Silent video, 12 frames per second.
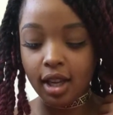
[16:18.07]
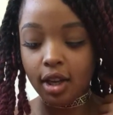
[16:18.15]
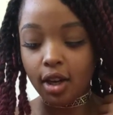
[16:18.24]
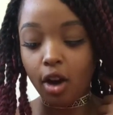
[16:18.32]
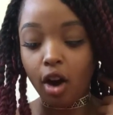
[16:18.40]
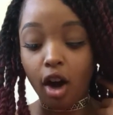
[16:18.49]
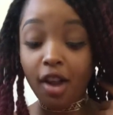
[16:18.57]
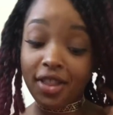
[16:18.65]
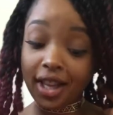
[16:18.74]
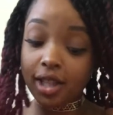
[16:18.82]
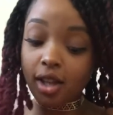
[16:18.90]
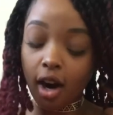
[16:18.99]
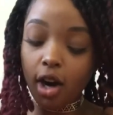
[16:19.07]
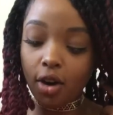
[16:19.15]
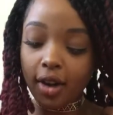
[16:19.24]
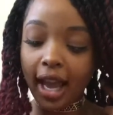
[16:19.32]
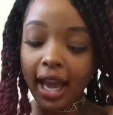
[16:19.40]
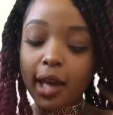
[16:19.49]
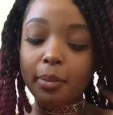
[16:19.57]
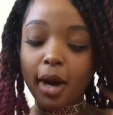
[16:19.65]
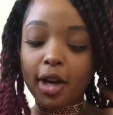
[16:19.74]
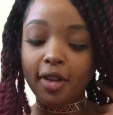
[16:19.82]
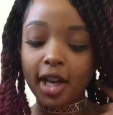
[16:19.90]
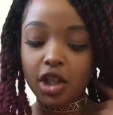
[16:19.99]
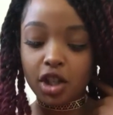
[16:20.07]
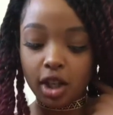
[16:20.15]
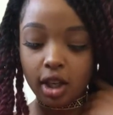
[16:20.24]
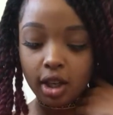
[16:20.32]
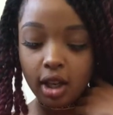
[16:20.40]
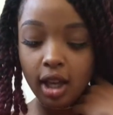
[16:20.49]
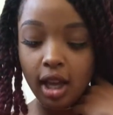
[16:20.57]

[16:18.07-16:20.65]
All things are okay in moderation.